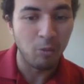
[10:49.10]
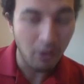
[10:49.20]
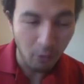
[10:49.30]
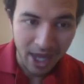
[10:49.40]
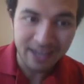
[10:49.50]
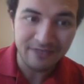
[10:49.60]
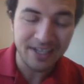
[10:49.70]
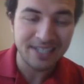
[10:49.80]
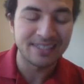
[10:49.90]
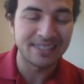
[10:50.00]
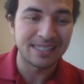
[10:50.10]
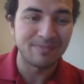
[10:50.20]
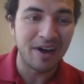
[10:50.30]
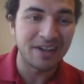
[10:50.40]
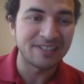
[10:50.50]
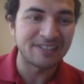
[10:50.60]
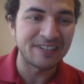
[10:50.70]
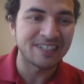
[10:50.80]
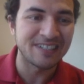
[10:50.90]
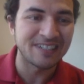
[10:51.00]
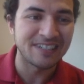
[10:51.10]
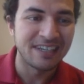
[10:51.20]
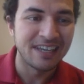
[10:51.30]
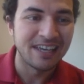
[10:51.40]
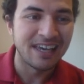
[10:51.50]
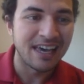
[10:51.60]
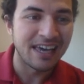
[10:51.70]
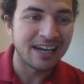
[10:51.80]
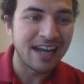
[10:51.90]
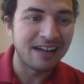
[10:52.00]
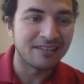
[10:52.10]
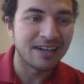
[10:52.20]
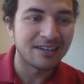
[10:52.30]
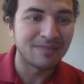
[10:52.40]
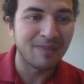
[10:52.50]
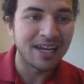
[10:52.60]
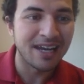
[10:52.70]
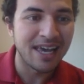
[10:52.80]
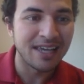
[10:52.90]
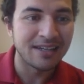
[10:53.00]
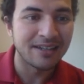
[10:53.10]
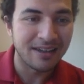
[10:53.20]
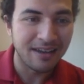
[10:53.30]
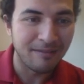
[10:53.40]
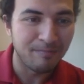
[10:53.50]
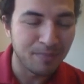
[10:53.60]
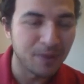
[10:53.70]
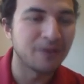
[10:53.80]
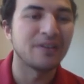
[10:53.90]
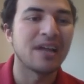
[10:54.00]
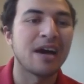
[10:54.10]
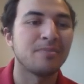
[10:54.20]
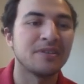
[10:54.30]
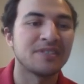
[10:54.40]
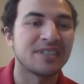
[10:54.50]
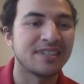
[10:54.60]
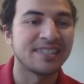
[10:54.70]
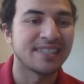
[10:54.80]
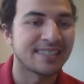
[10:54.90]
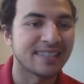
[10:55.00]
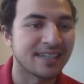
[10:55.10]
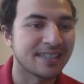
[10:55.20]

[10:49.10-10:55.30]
when he fixes his pawn structure, it now allows my knight a beautiful outpost on d6.